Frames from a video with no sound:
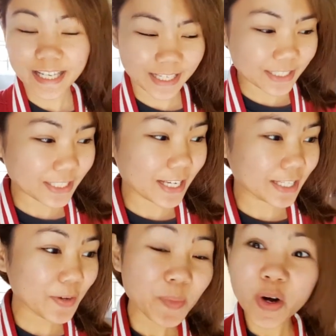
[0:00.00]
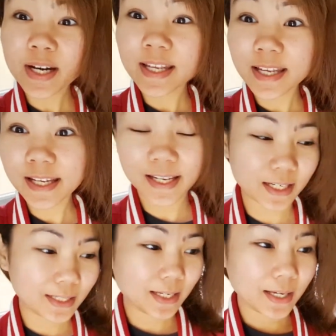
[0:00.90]
It's Sunday morning and...
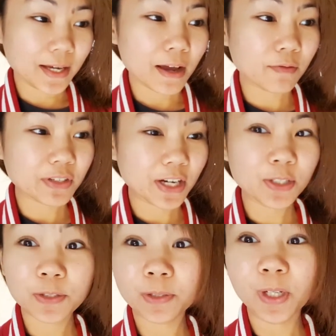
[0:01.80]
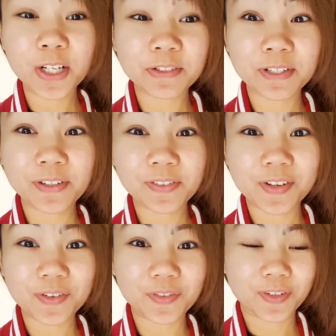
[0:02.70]
I'm trying to do laundry for
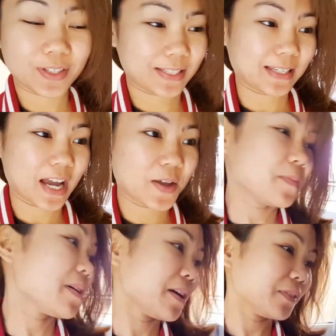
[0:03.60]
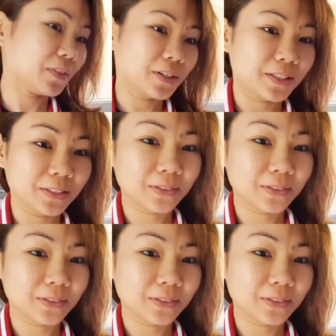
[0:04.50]
the first time ever dito